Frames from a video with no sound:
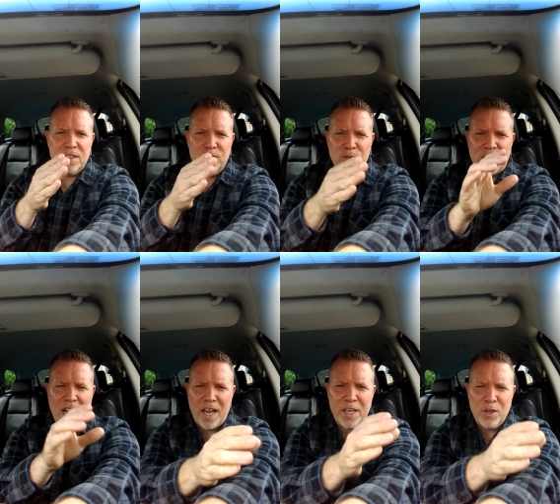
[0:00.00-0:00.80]
to
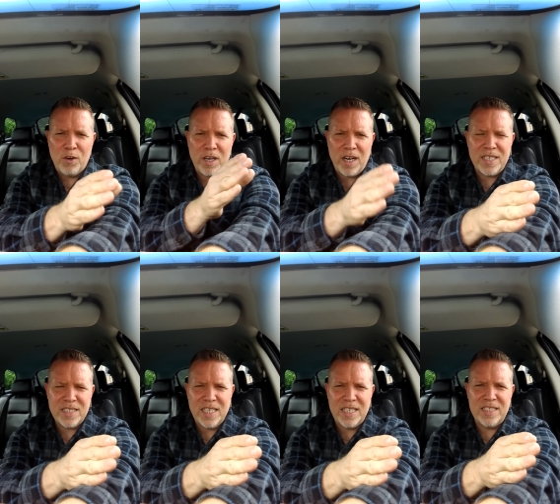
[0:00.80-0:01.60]
tie your
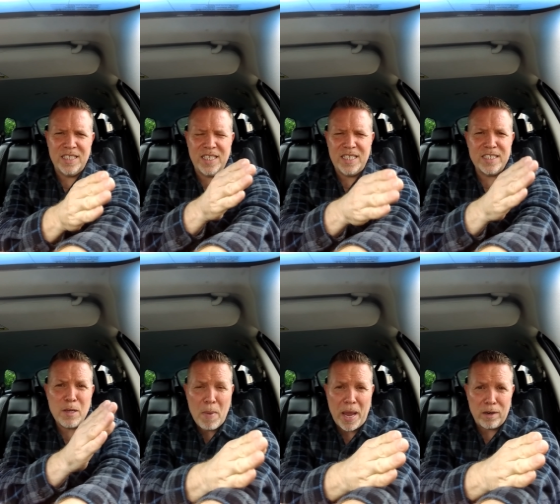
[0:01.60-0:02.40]
content into things
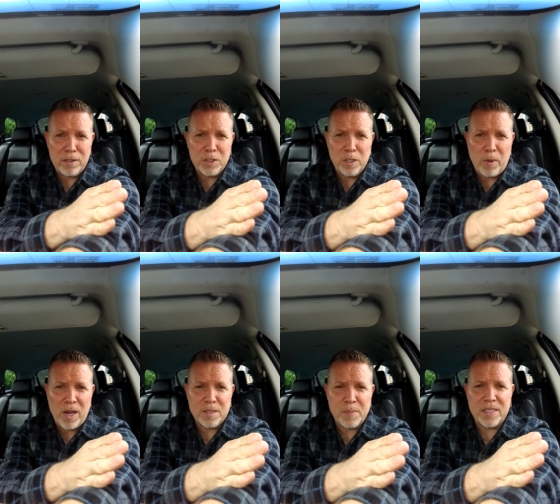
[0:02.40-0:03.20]
that matter to your
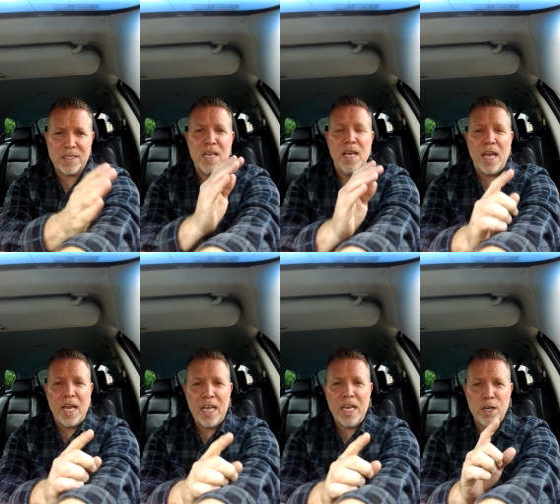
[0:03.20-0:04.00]
prospects
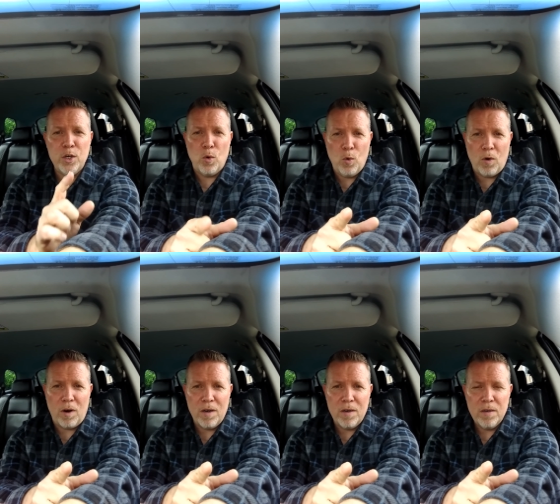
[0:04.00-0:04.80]
and
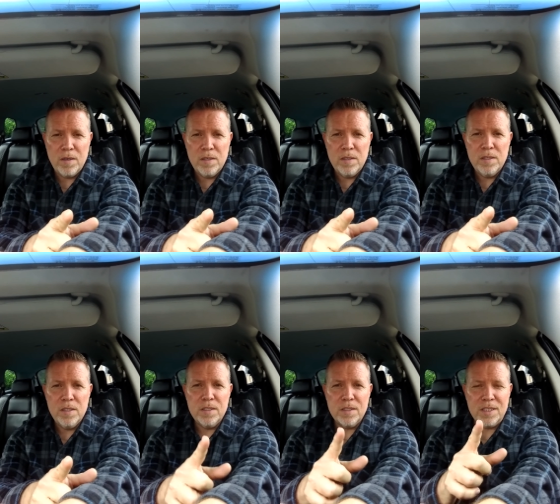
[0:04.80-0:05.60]
or
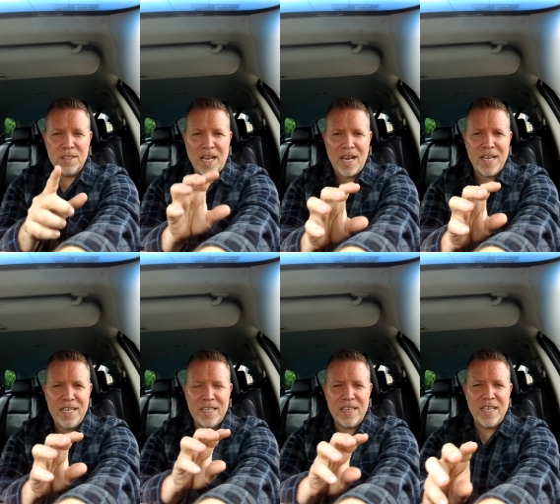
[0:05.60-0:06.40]
to tie
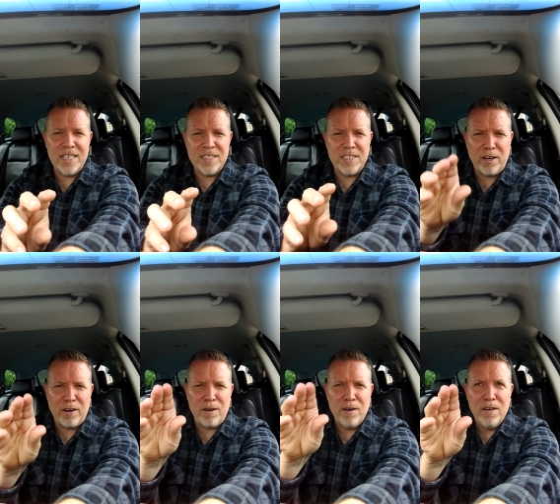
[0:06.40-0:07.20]
into things that
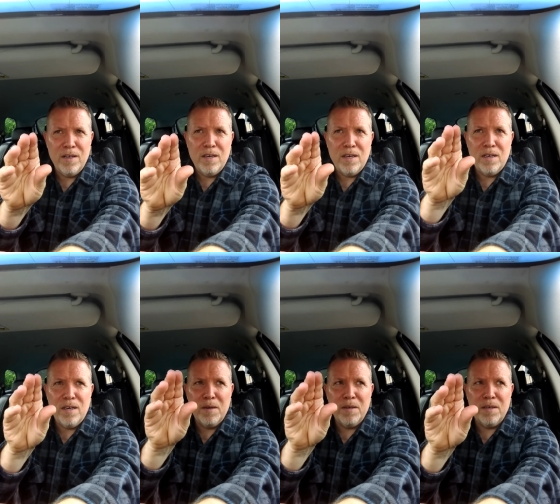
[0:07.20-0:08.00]
are
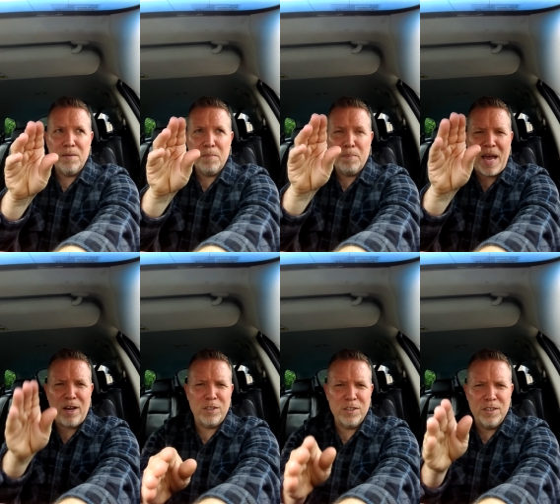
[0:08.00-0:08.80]
uh,
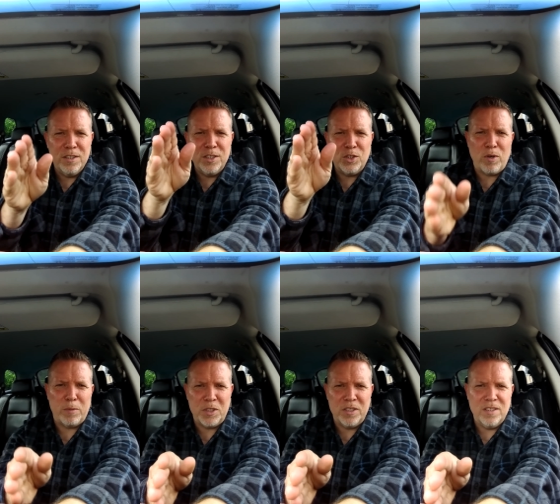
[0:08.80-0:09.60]
pattern
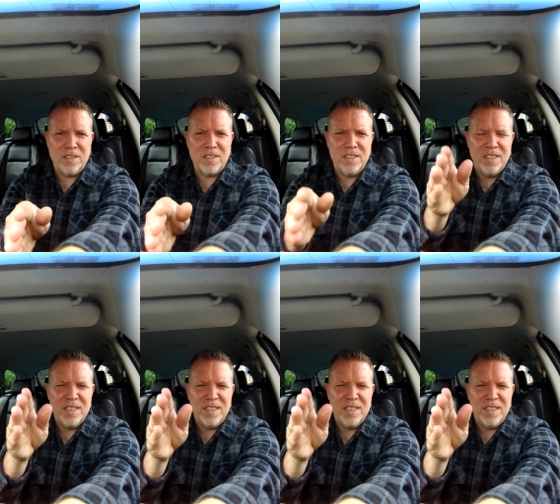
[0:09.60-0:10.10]
disruptions